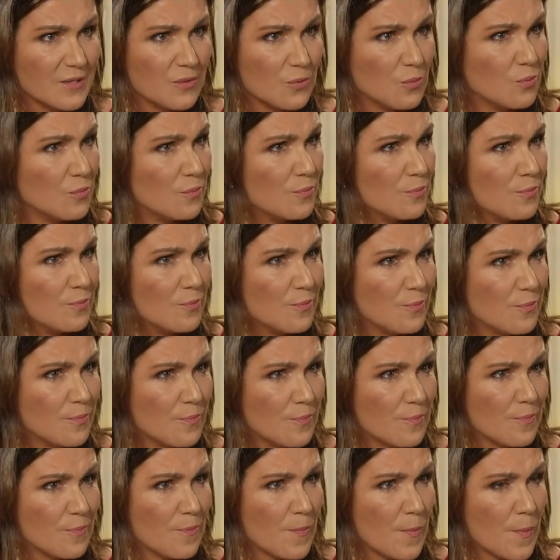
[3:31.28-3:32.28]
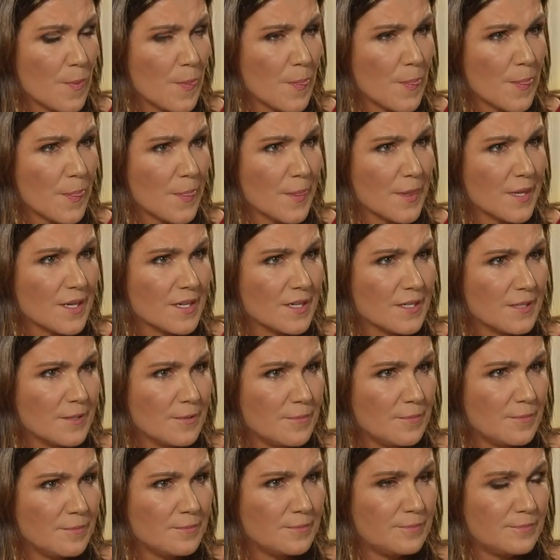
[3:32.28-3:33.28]

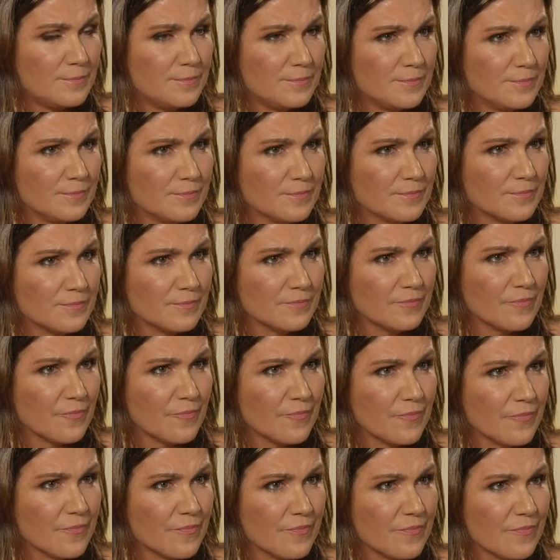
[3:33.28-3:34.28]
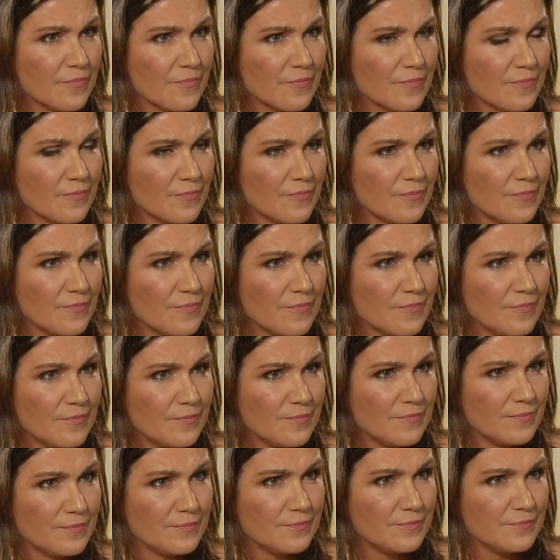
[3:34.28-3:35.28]

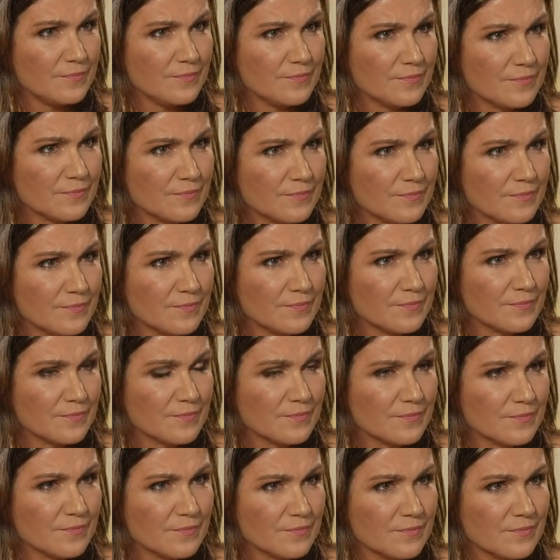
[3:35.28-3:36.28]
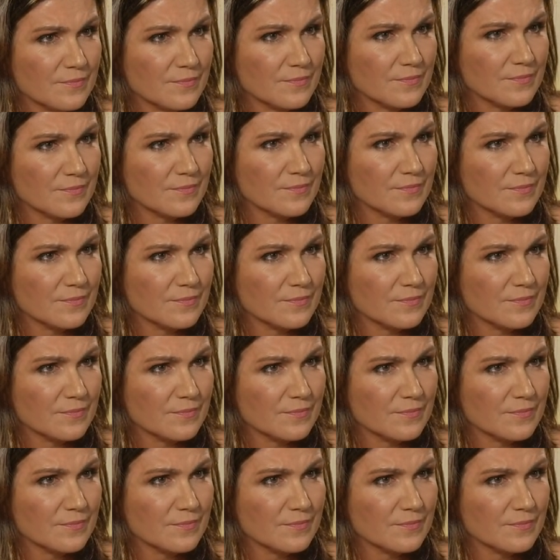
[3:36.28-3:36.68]
No words are spoken by the person on screen.